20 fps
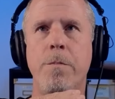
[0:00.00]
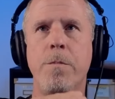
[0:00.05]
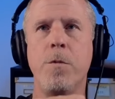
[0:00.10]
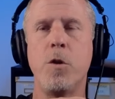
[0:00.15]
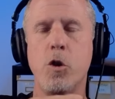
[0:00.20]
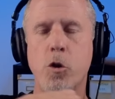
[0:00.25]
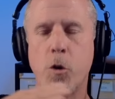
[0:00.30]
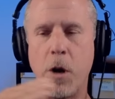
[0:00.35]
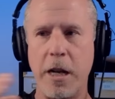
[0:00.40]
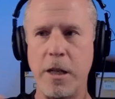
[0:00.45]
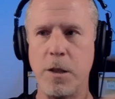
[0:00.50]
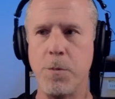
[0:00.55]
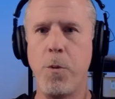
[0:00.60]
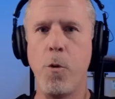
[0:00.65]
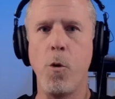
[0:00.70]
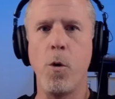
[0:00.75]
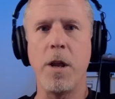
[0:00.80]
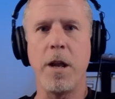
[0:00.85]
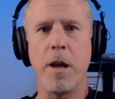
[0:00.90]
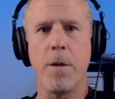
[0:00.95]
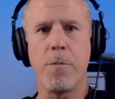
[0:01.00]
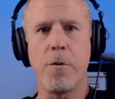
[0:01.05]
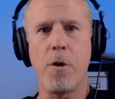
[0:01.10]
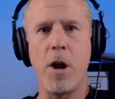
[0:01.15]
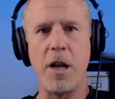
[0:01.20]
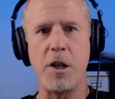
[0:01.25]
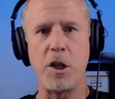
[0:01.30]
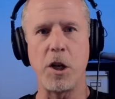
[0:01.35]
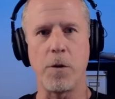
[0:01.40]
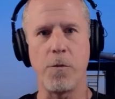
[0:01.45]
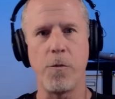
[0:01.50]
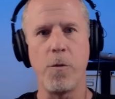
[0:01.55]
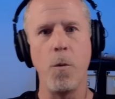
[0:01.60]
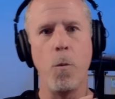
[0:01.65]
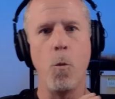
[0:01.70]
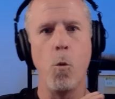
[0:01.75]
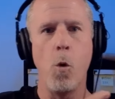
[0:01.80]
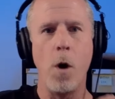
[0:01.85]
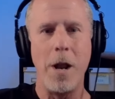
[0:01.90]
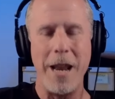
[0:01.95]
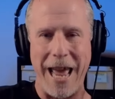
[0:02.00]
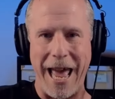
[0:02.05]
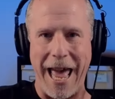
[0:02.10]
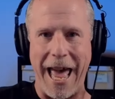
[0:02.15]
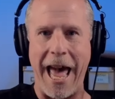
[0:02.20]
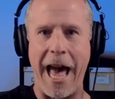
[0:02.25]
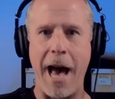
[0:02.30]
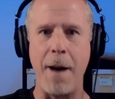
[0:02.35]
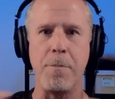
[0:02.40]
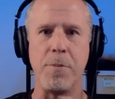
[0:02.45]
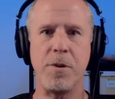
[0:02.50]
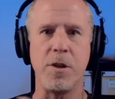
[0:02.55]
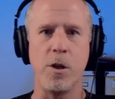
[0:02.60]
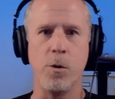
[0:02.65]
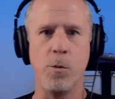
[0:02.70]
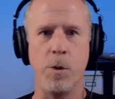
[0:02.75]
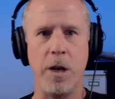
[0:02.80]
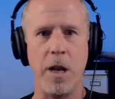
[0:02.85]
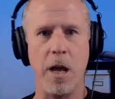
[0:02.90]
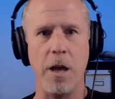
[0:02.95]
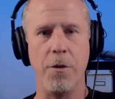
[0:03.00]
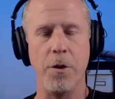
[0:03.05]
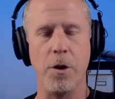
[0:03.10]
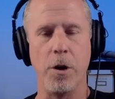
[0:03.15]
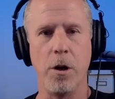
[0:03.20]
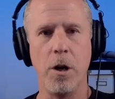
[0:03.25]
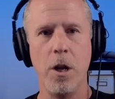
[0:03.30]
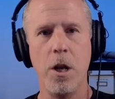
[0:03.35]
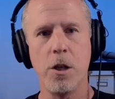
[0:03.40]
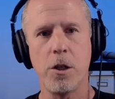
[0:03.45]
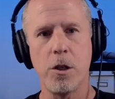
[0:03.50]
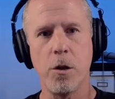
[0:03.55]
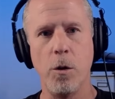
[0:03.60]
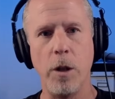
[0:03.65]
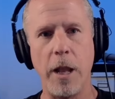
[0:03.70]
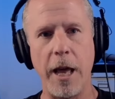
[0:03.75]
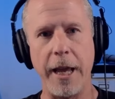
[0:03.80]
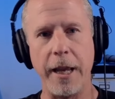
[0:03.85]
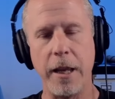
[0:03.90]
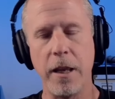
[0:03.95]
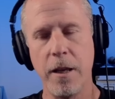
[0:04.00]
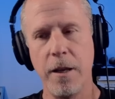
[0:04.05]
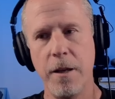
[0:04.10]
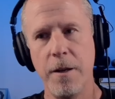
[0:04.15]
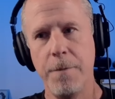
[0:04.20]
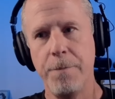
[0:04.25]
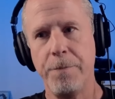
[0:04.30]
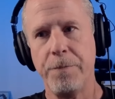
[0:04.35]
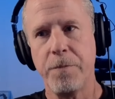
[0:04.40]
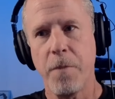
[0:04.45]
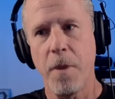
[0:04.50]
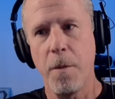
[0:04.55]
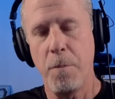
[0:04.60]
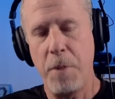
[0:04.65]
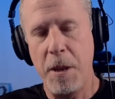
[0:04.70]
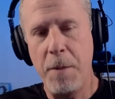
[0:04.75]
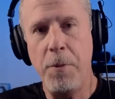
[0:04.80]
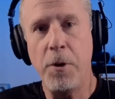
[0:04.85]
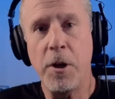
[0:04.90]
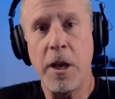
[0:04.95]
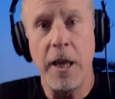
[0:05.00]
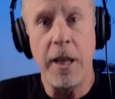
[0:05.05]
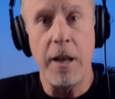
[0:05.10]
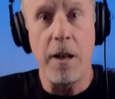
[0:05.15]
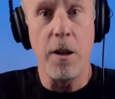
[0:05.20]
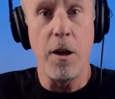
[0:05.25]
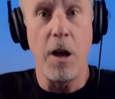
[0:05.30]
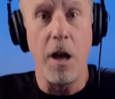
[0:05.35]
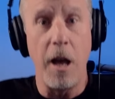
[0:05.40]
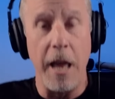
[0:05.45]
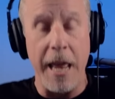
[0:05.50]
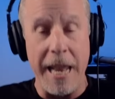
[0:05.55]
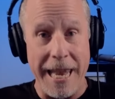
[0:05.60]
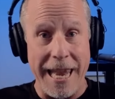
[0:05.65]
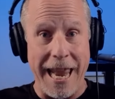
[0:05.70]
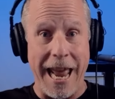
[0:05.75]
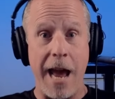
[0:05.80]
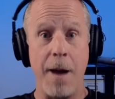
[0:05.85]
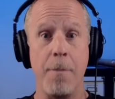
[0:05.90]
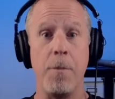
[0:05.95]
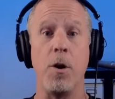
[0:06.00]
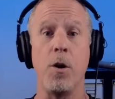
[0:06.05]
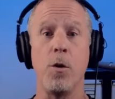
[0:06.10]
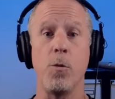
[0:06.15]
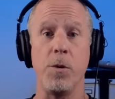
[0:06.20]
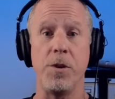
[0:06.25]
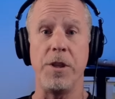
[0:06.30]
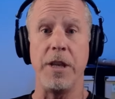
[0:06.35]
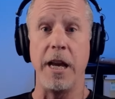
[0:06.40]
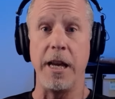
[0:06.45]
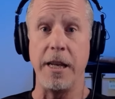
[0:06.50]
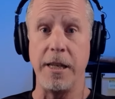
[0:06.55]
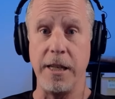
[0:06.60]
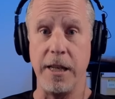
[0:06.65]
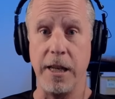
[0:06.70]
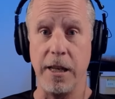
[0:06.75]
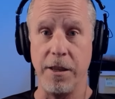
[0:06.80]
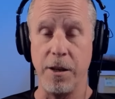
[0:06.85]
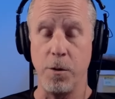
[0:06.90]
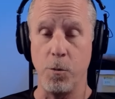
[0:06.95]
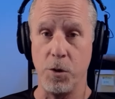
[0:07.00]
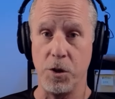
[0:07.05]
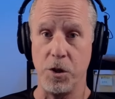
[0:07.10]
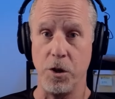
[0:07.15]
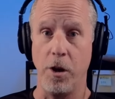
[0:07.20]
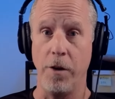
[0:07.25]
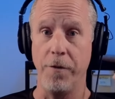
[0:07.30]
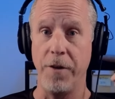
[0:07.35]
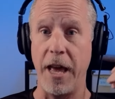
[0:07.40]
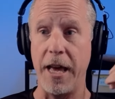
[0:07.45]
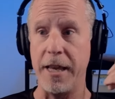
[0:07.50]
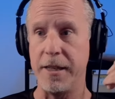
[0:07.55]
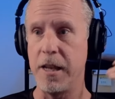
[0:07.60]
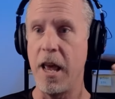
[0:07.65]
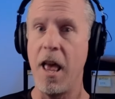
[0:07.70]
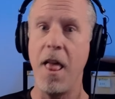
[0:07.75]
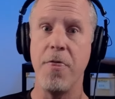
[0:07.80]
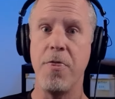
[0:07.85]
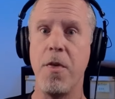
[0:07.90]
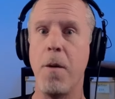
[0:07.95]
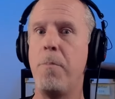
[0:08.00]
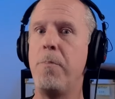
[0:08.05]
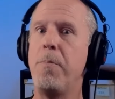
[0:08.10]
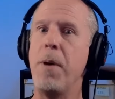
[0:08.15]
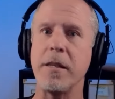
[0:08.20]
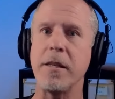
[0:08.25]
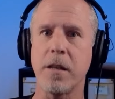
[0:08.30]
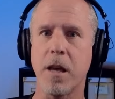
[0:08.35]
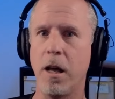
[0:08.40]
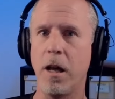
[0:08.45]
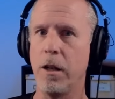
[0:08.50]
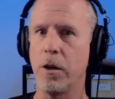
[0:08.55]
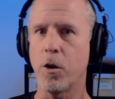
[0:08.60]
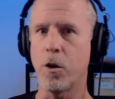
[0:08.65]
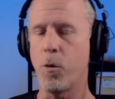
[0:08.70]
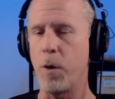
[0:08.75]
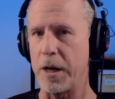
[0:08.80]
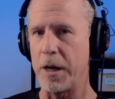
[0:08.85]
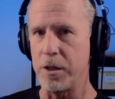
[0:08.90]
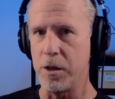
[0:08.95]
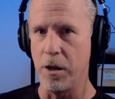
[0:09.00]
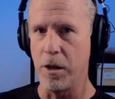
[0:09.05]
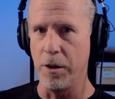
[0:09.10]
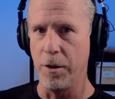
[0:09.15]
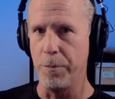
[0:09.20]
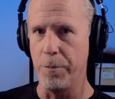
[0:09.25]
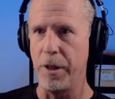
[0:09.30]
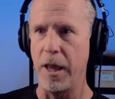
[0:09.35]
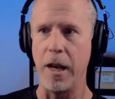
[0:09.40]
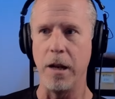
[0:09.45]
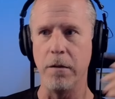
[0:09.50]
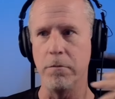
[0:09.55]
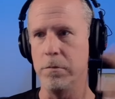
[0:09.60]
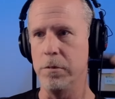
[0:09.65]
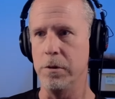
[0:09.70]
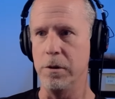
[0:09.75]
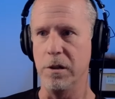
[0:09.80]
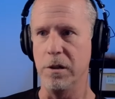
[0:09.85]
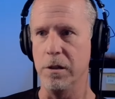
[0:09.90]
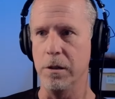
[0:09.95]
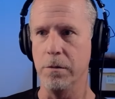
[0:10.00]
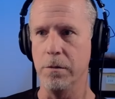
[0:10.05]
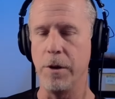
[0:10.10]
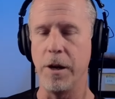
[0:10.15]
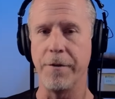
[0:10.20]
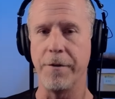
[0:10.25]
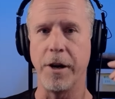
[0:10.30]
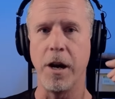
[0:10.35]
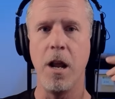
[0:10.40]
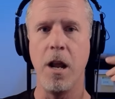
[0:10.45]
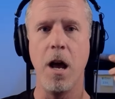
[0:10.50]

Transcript: transporting a project from one app to another. So like people get enamored with the idea that Resolve has the best color correction on the planet. Whatever.